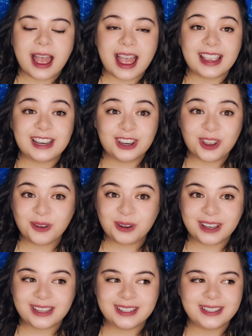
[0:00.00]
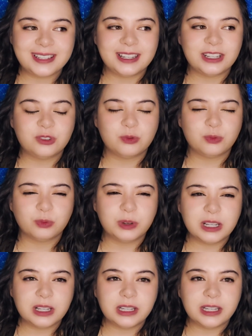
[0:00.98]
I notice is
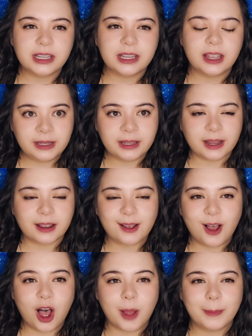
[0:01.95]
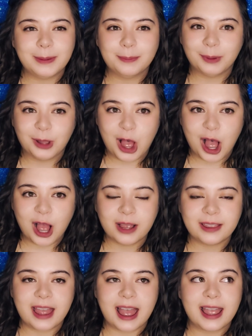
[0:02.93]
really like a common
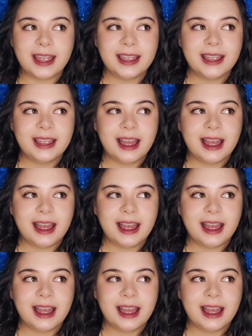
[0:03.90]
block that